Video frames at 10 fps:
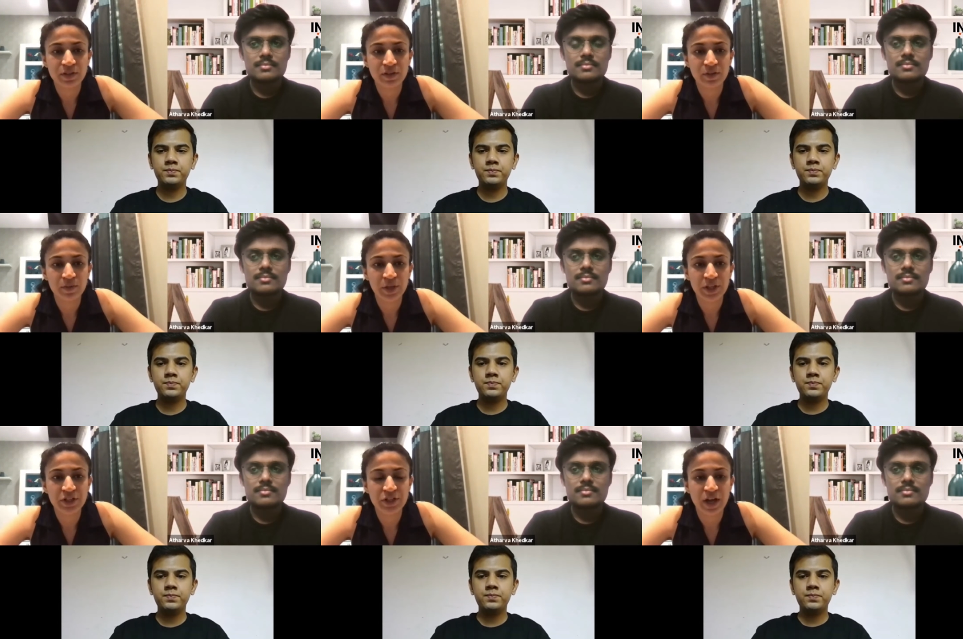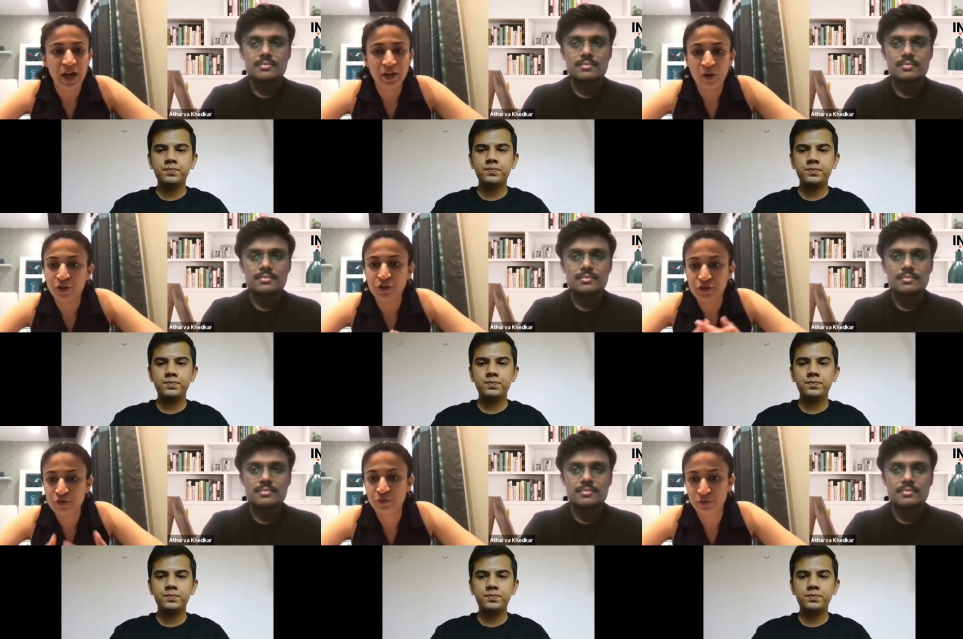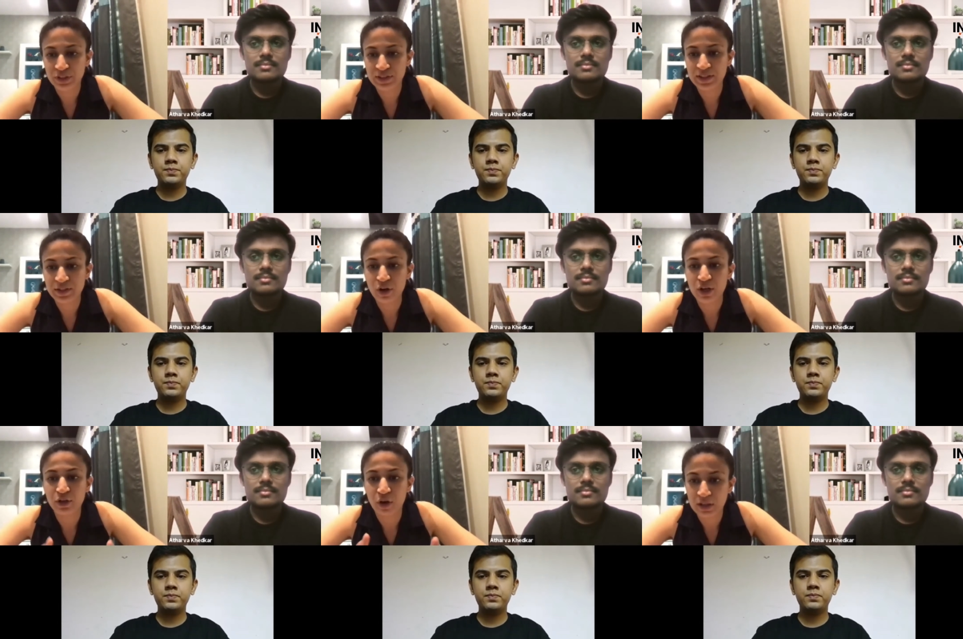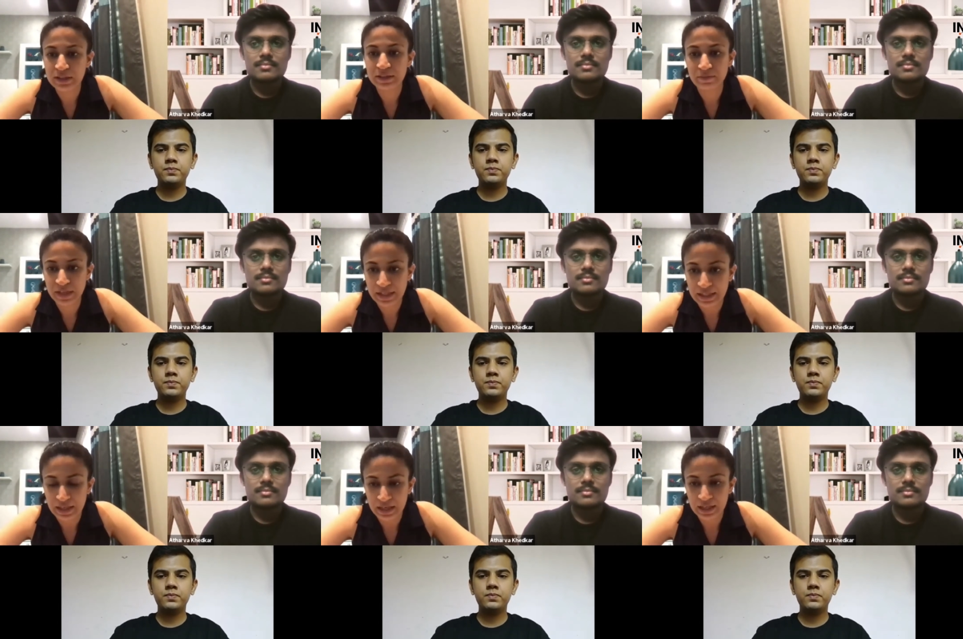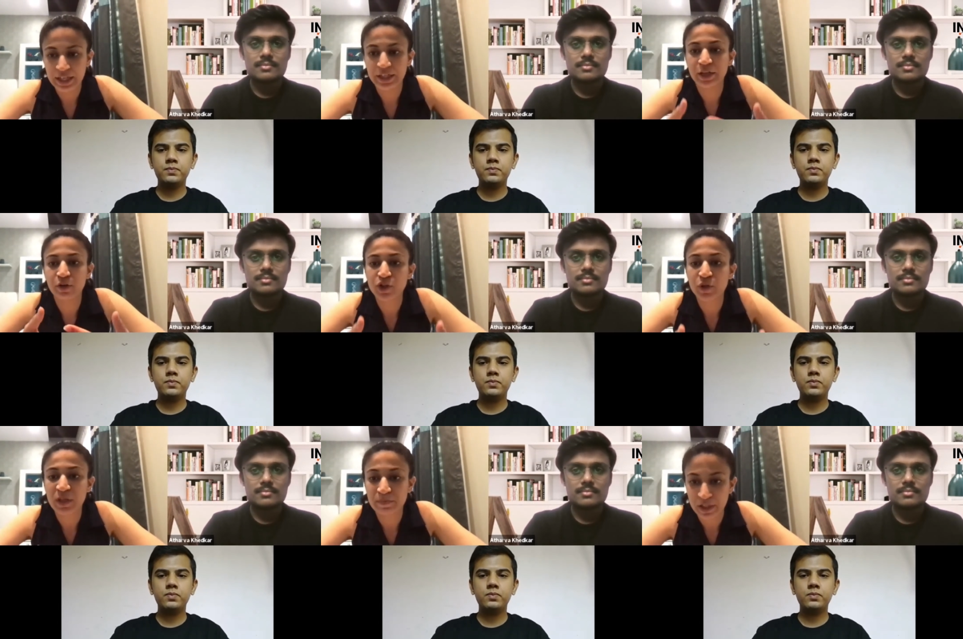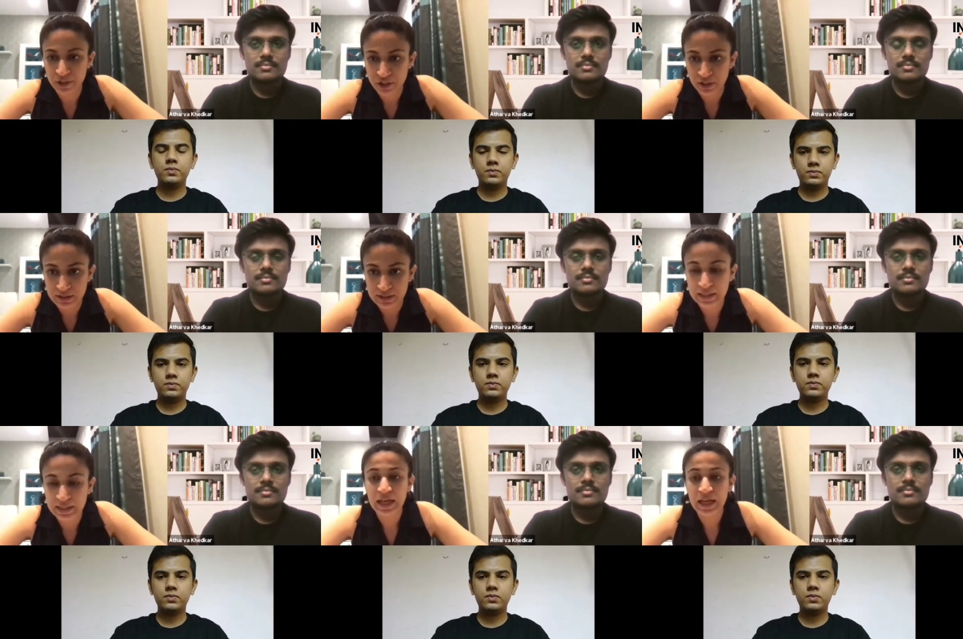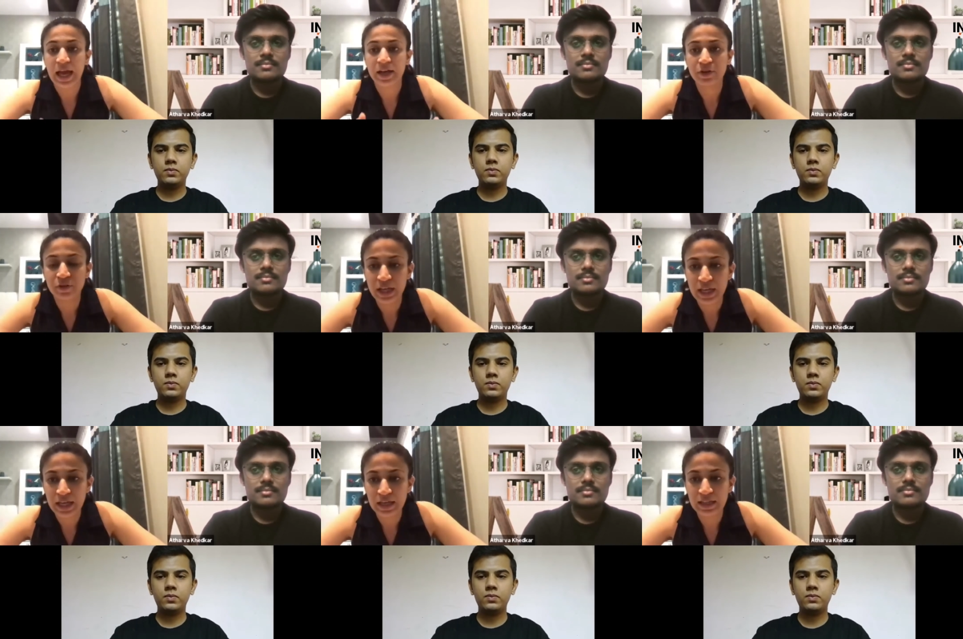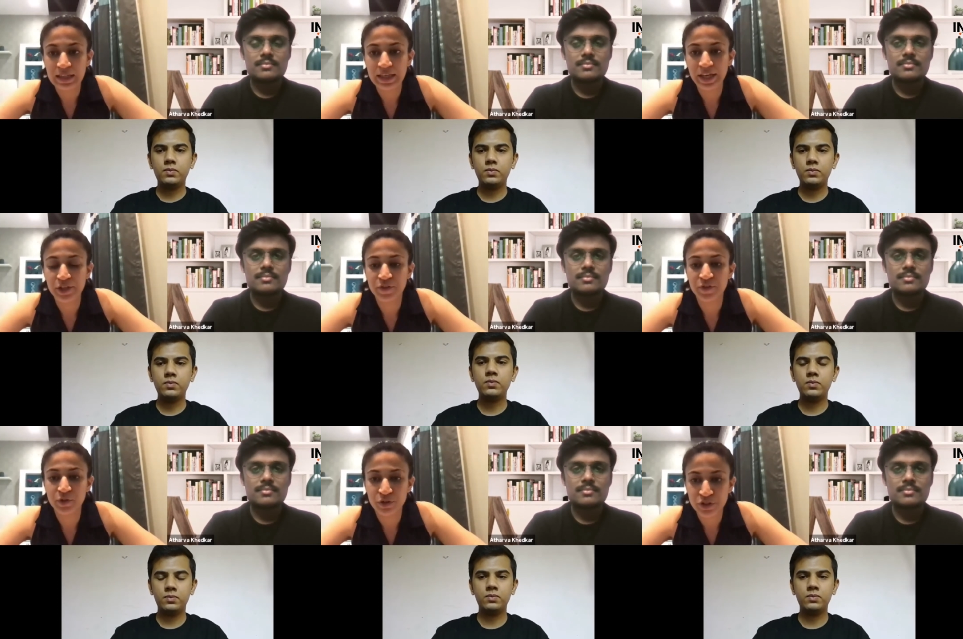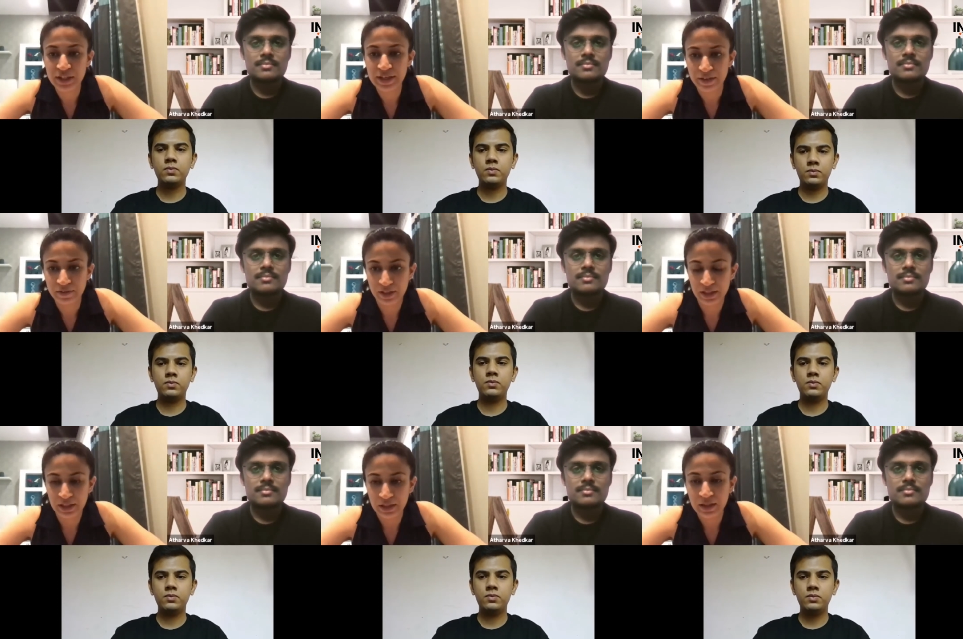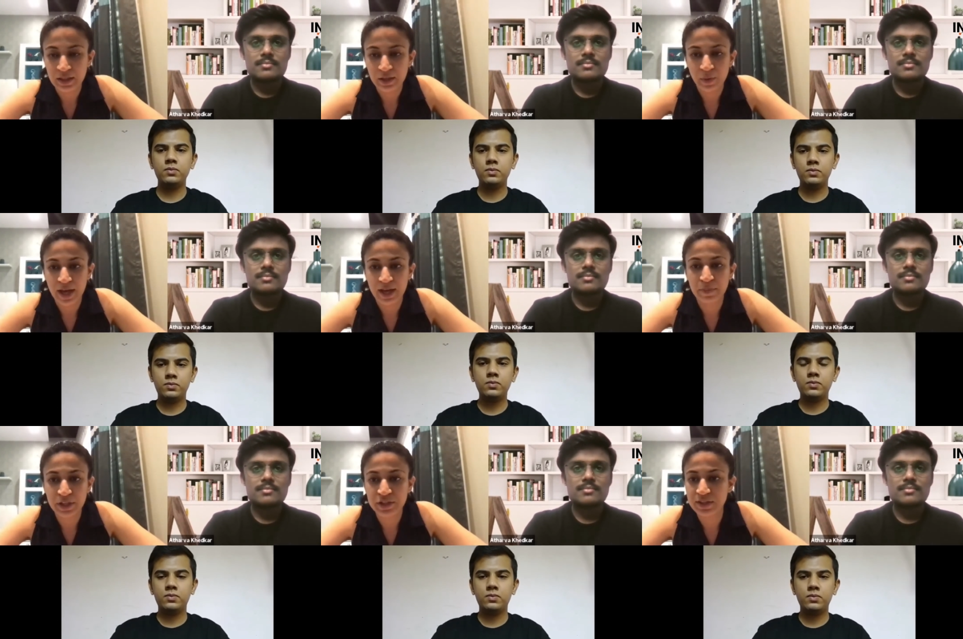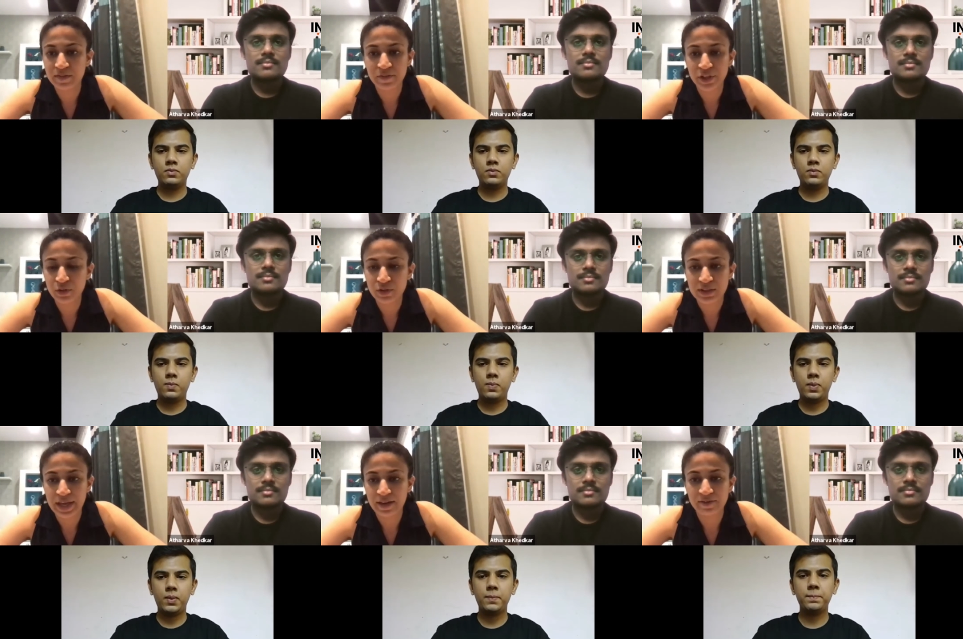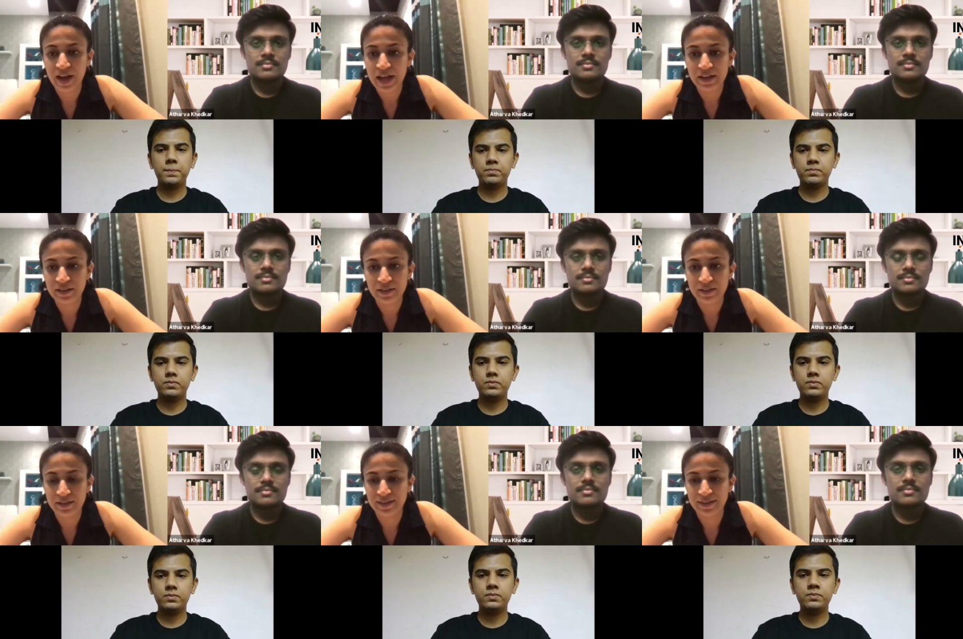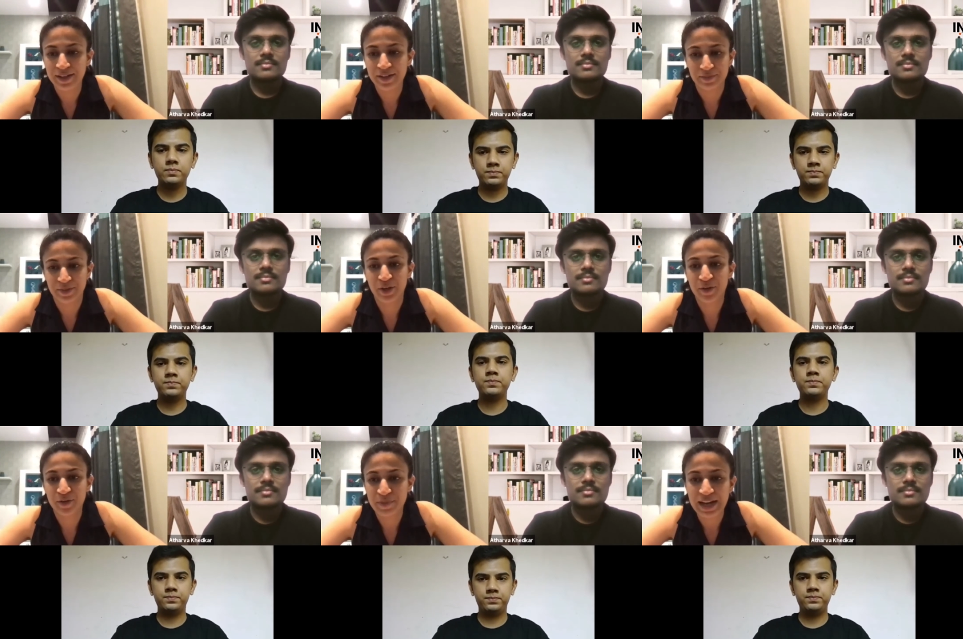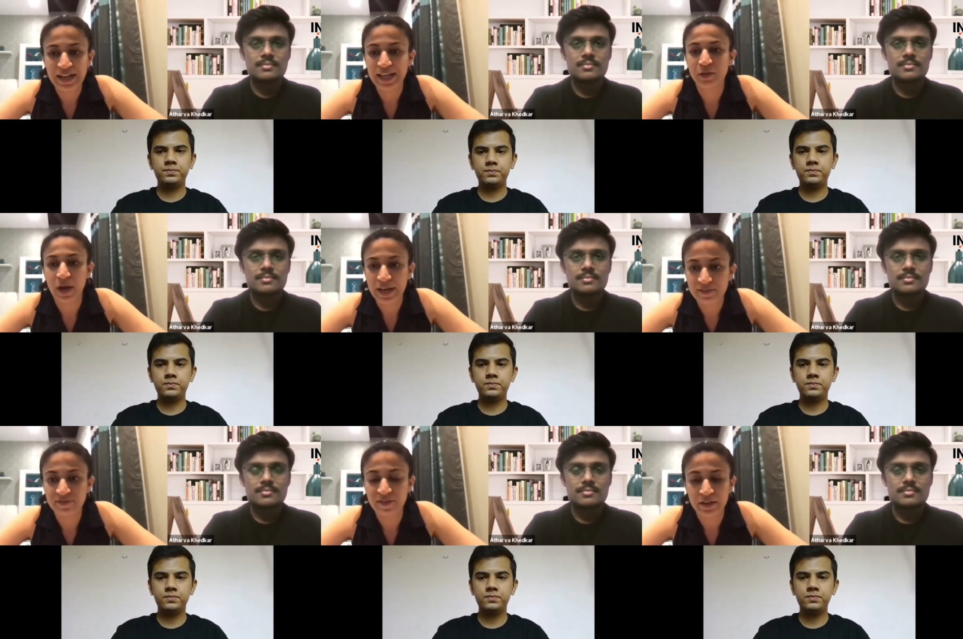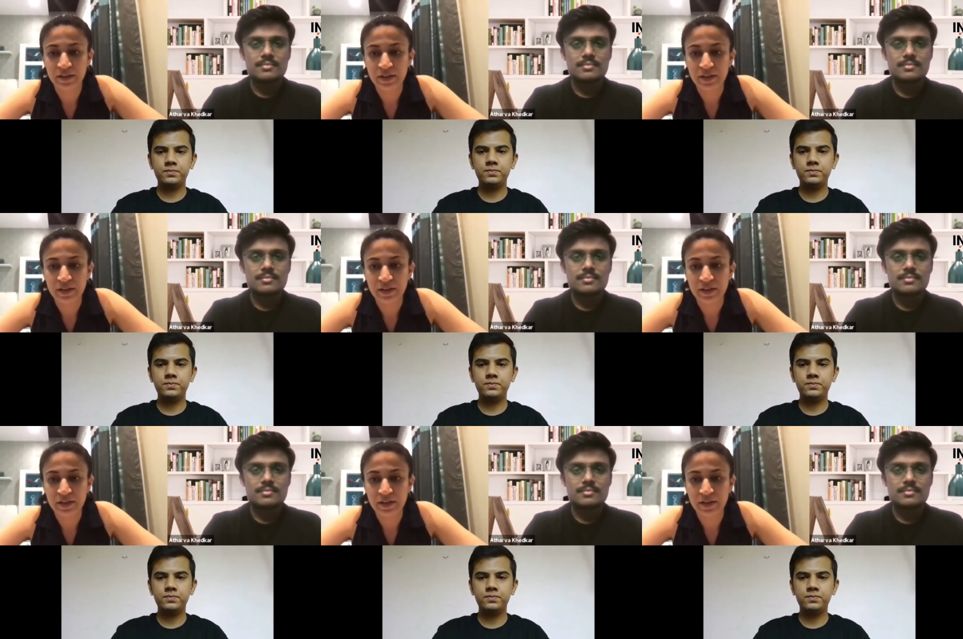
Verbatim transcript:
Speaker 1: which are not true this is all doctored media it can also be pictures and today in the age of social networking where pictures and videos get viral like they spread like wildfire